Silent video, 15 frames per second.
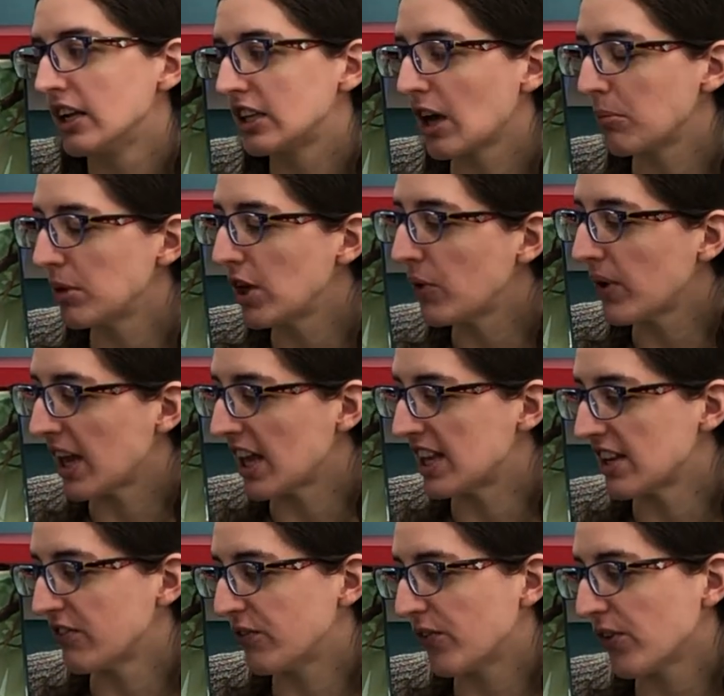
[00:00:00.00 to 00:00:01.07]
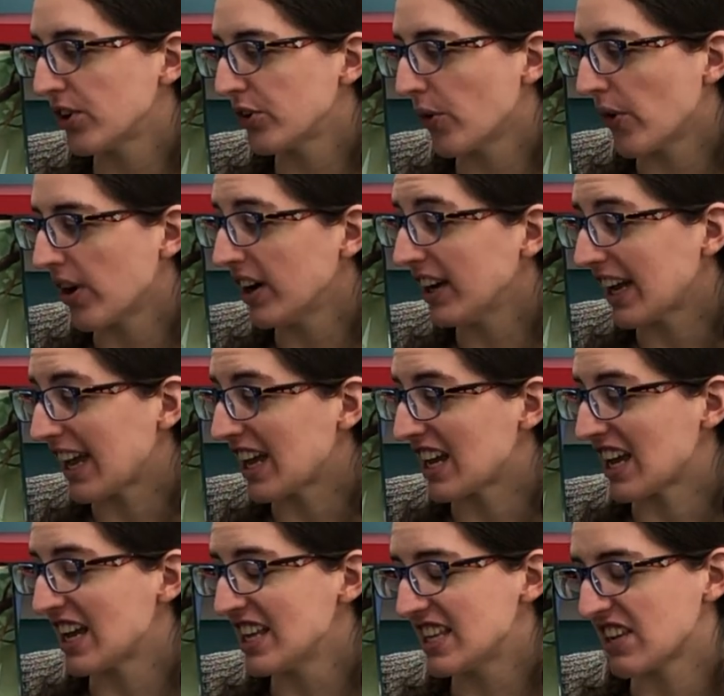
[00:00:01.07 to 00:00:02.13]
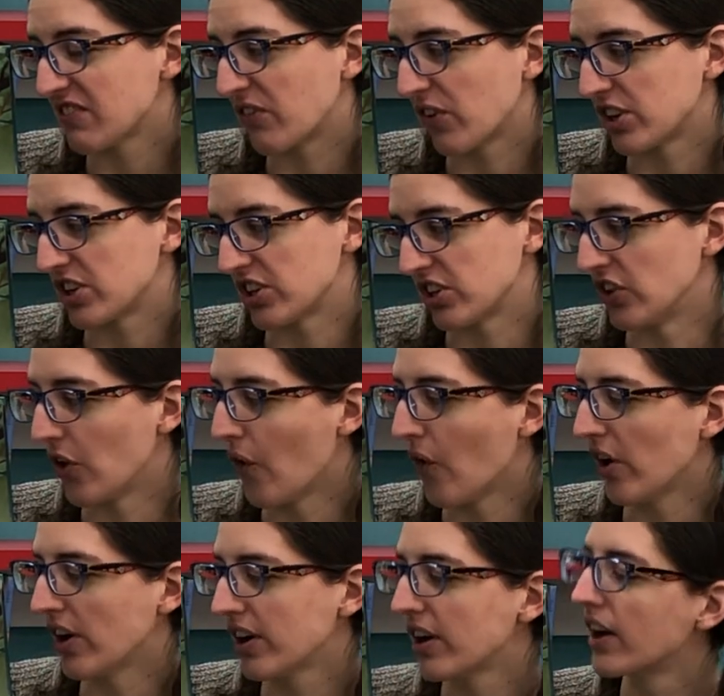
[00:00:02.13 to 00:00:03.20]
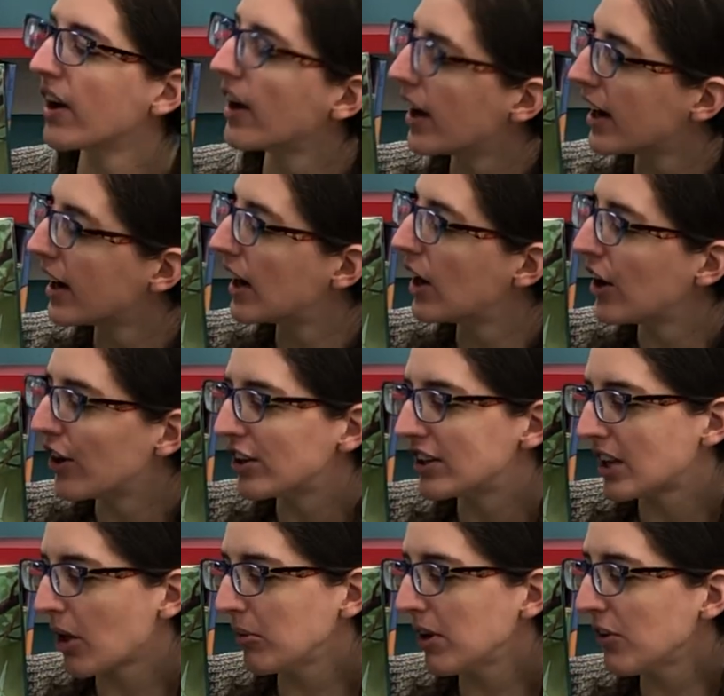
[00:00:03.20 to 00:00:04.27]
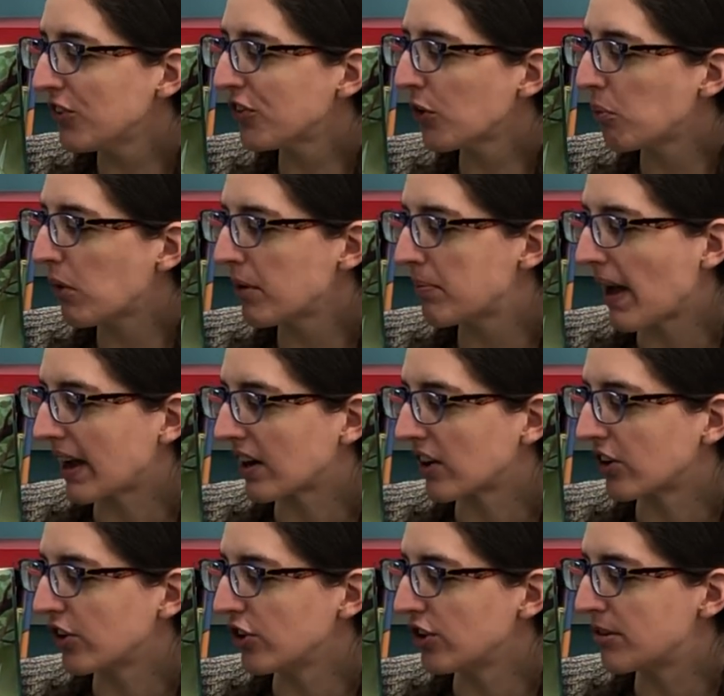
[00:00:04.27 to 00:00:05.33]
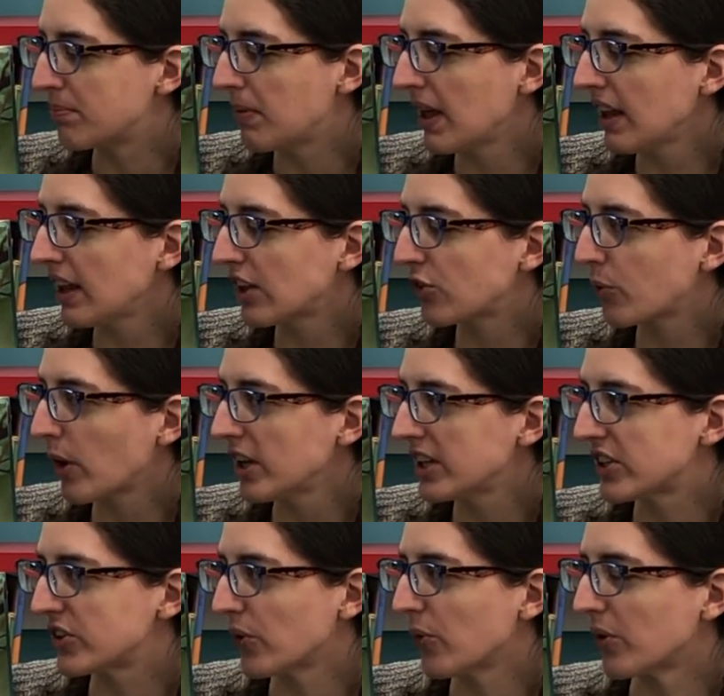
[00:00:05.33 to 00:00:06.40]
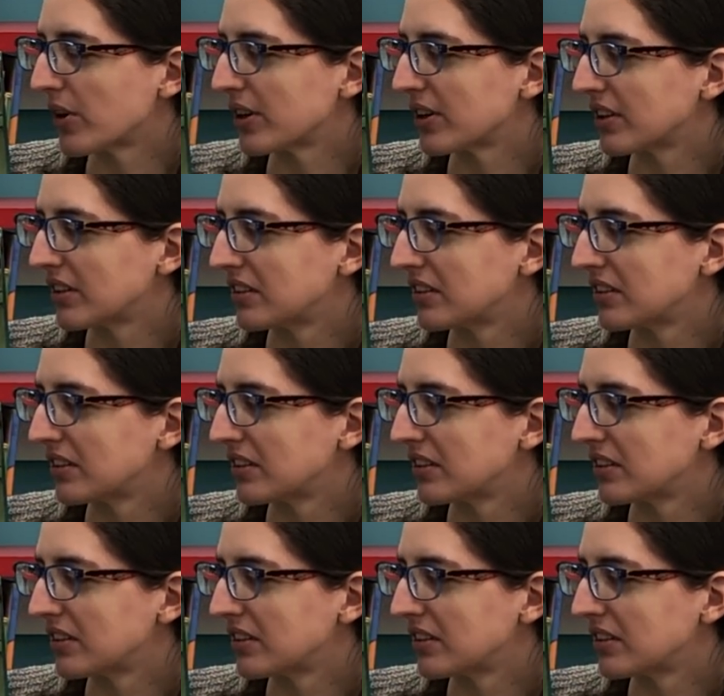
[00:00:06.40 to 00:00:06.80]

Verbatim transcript: W isn't for door, it isn't for snore. W is for woodpecker, whose bill is quite sore.